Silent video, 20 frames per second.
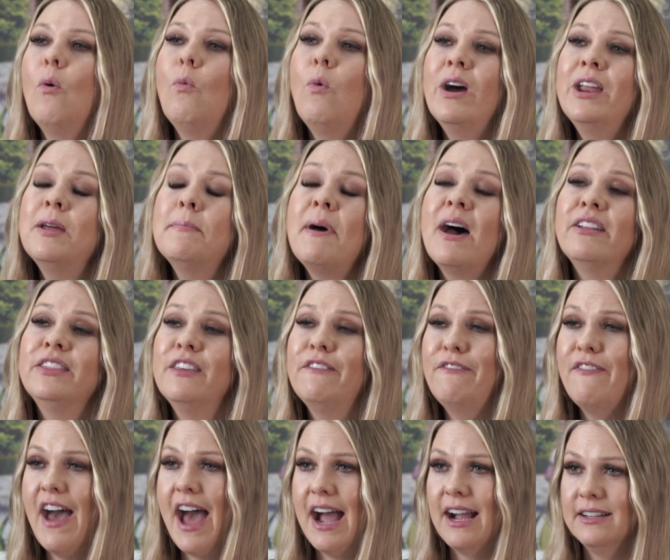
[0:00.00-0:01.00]
What about the
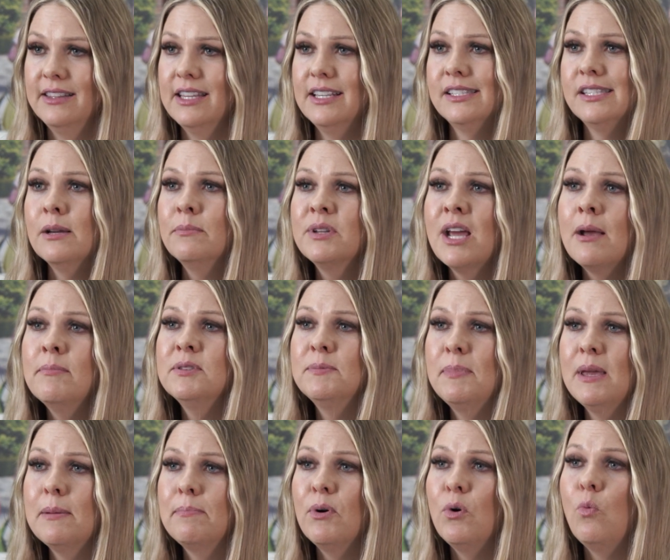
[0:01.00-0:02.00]
fact that sometimes
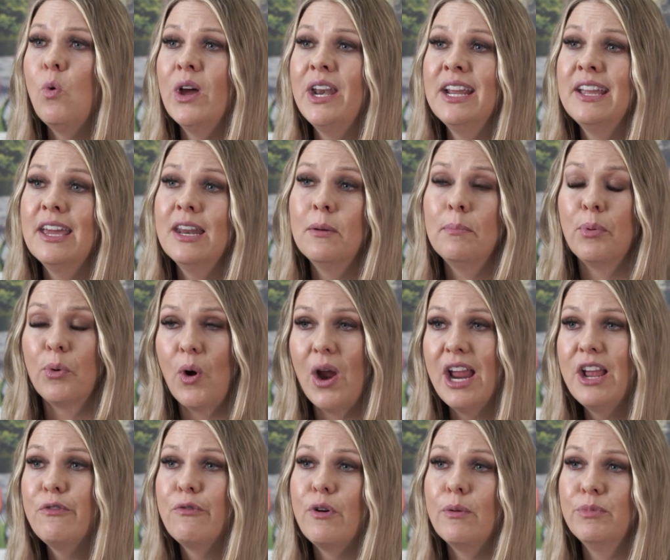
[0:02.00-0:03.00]
people want to get a
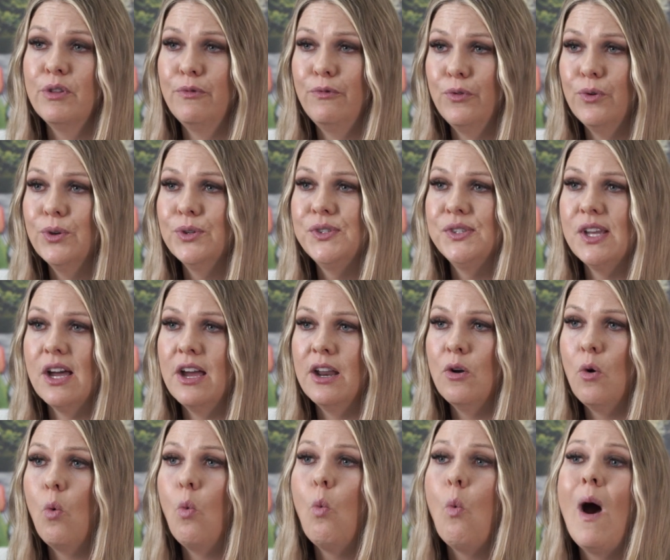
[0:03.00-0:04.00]
break from the full sun
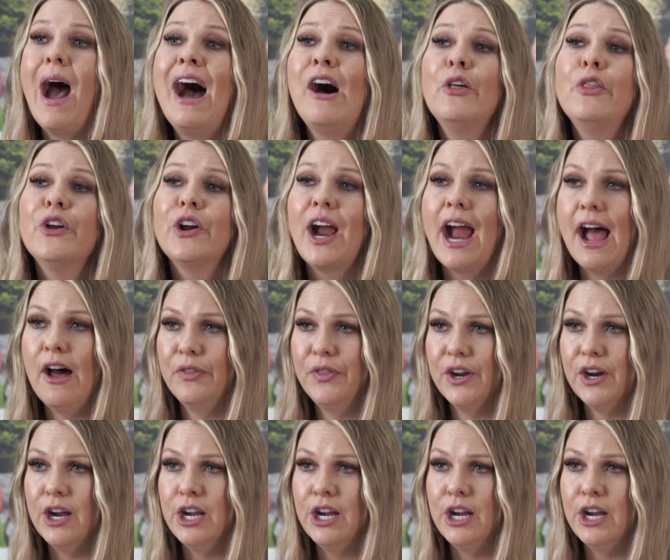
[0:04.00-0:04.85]
while they're out there